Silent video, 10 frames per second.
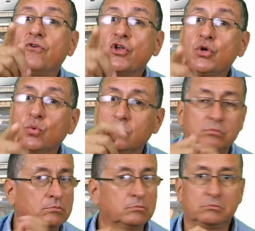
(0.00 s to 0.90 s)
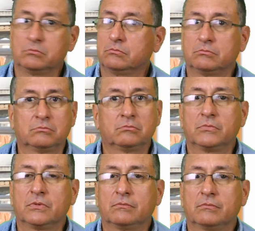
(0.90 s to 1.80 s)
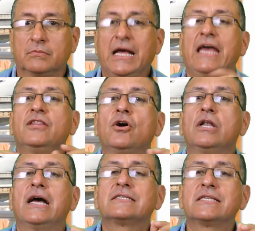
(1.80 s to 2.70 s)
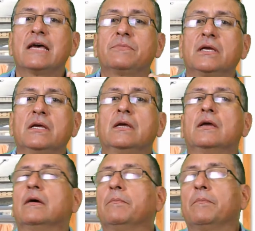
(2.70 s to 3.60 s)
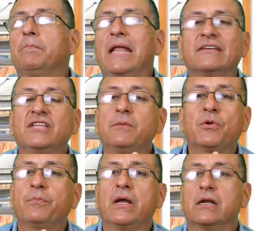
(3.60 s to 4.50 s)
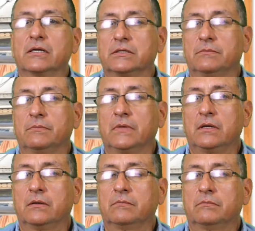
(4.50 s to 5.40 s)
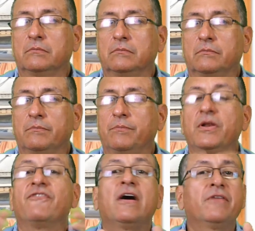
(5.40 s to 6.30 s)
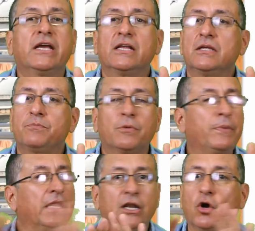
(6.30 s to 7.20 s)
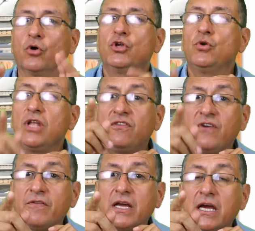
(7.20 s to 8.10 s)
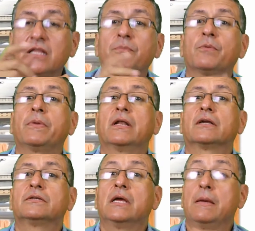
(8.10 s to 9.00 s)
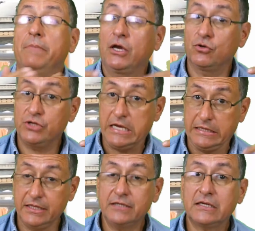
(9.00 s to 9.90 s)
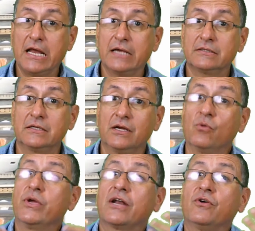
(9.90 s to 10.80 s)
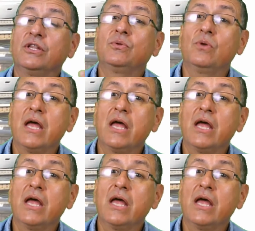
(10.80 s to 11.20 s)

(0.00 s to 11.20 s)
for you. I don't accept plastic propellers, prefabricated propeller. No, you need to fabricate the propellers because in this class we are going to